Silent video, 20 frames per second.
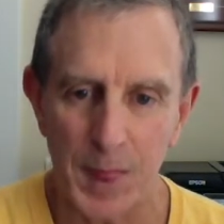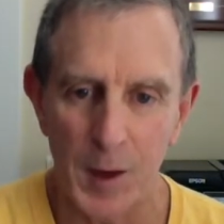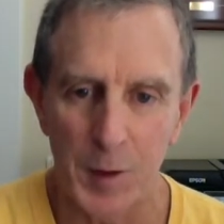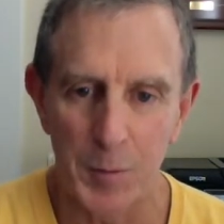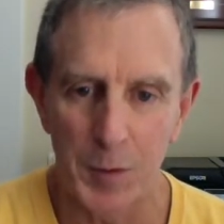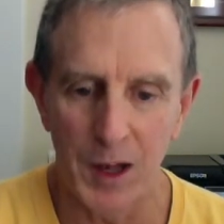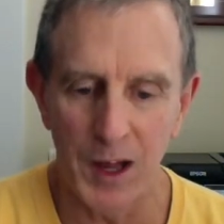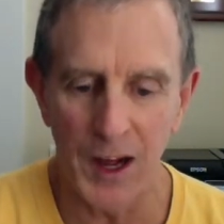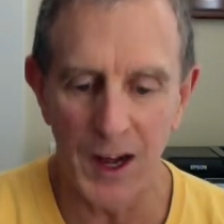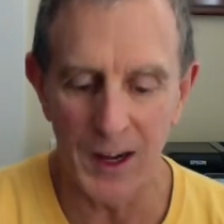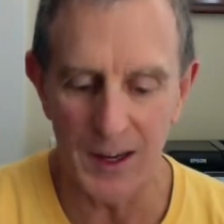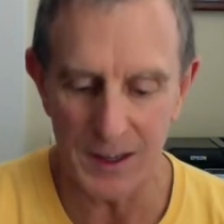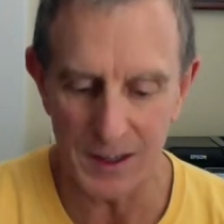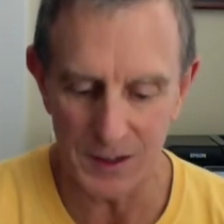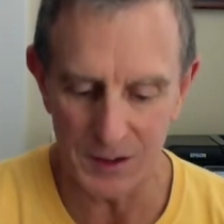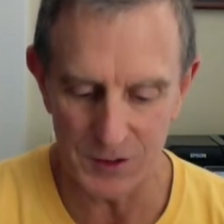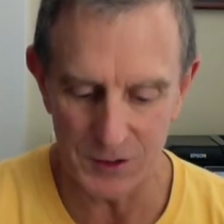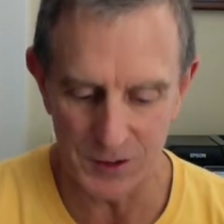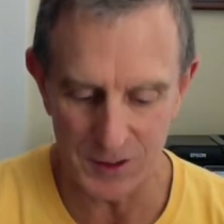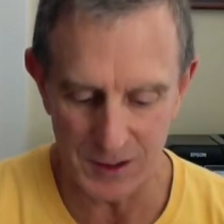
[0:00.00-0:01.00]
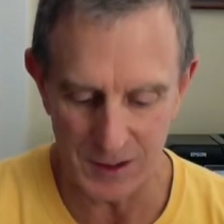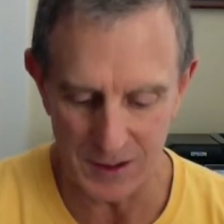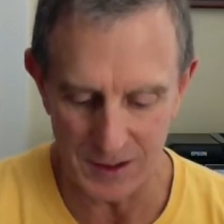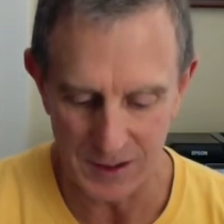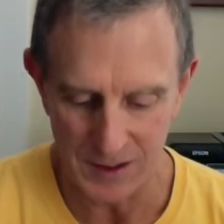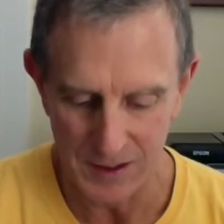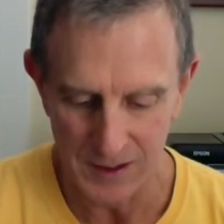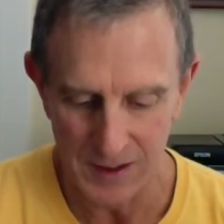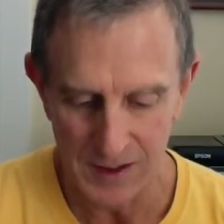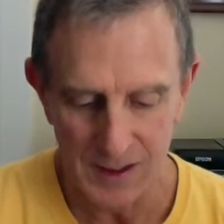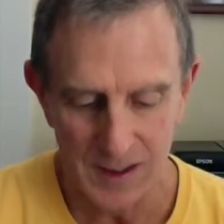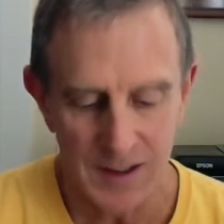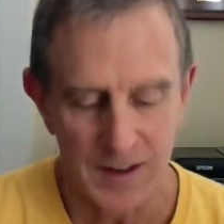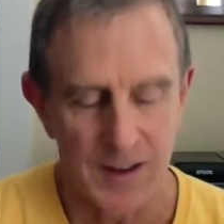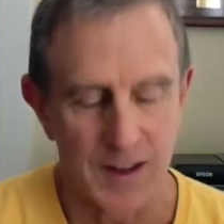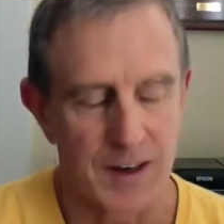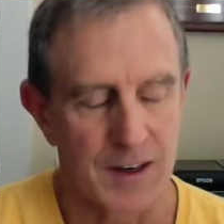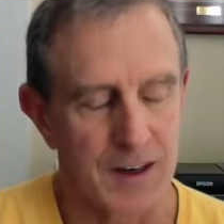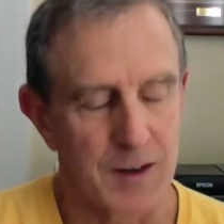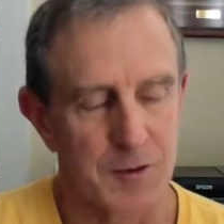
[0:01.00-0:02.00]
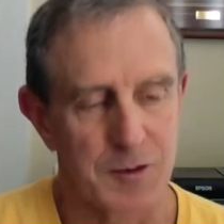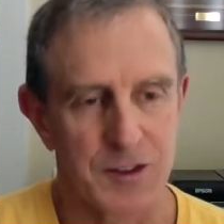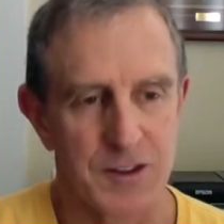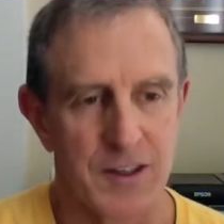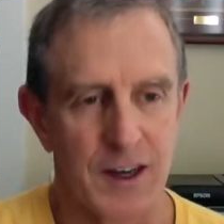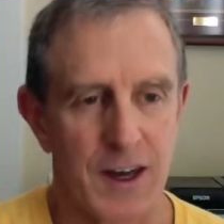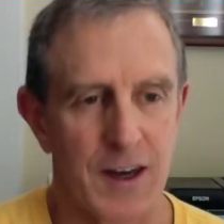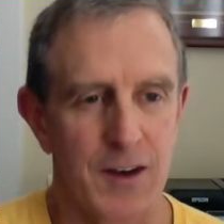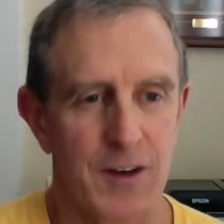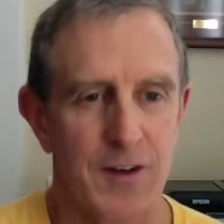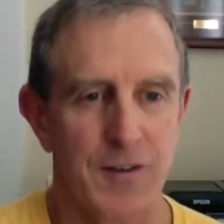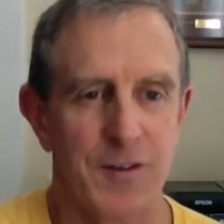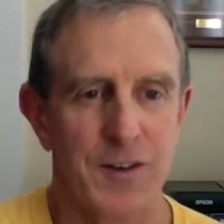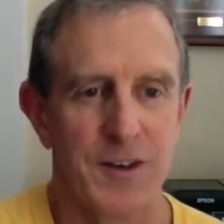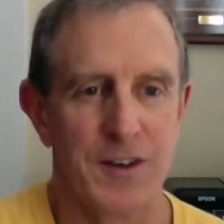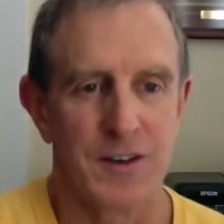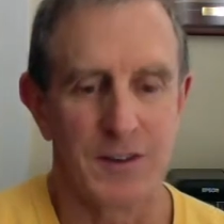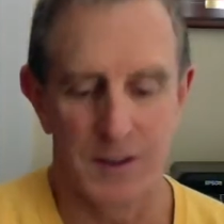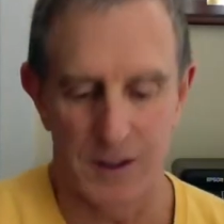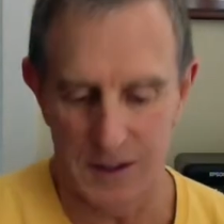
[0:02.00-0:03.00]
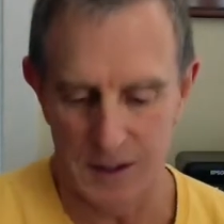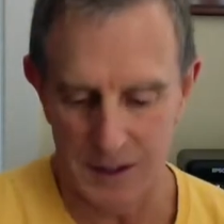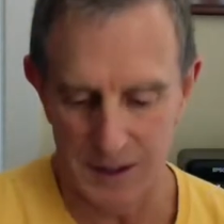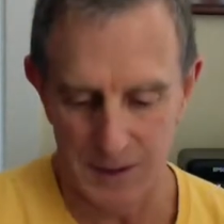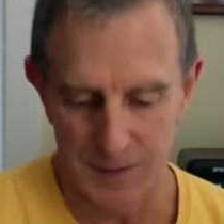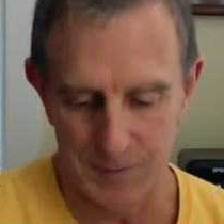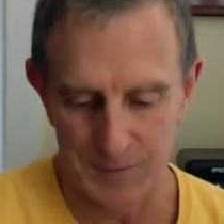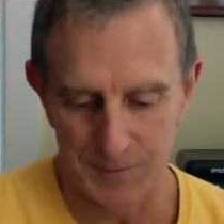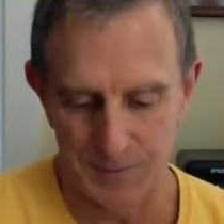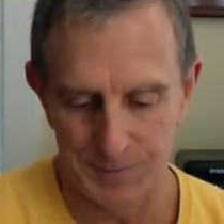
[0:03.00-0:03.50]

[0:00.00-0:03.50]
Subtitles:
blog, and it was entitled the